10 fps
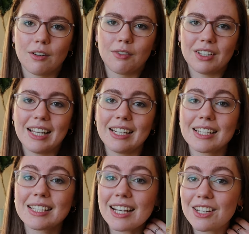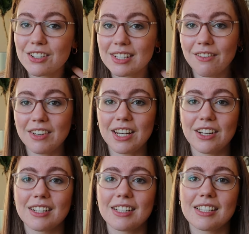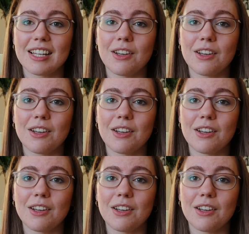For like six or seven years,